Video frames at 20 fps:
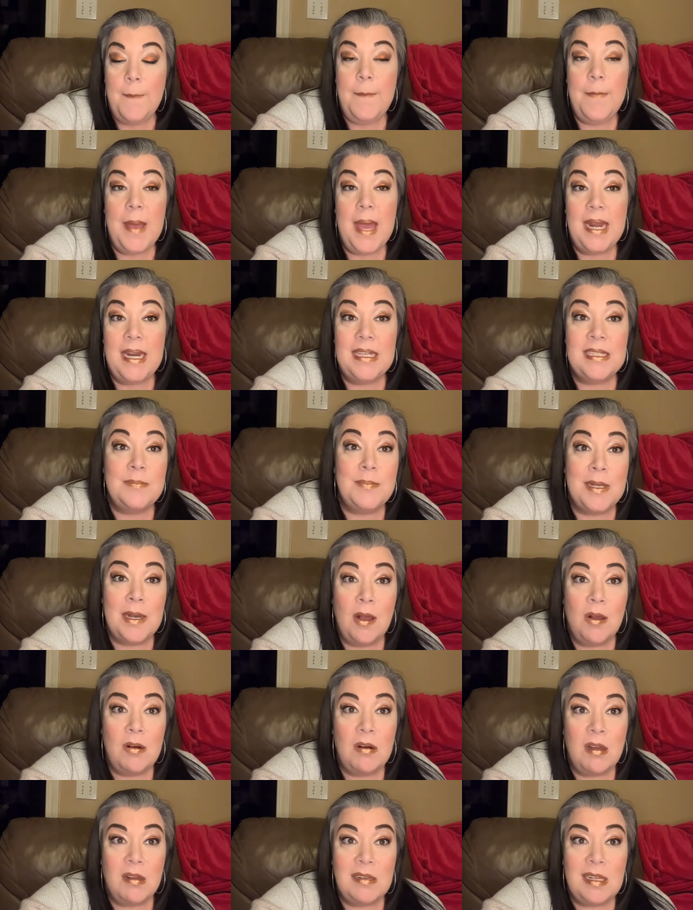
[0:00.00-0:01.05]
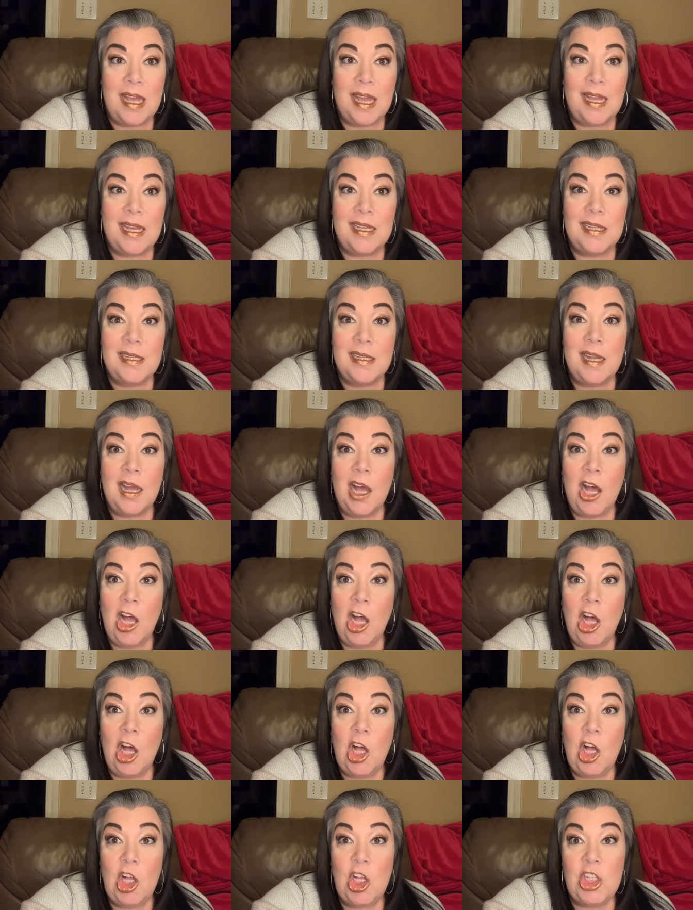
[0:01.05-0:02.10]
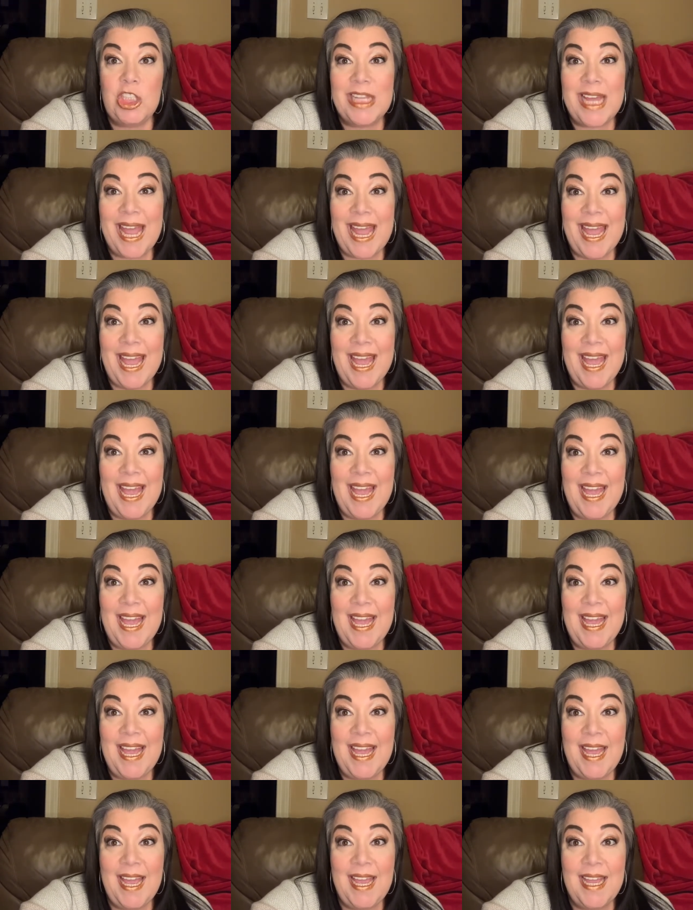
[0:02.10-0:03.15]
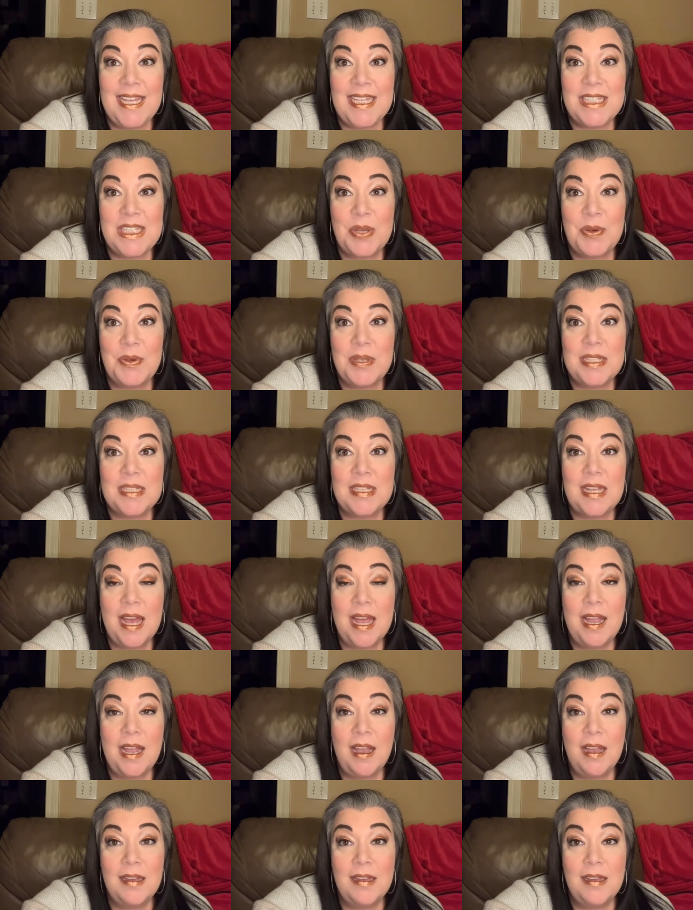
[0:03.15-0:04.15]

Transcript: And it's been on all day. All day. So it's like,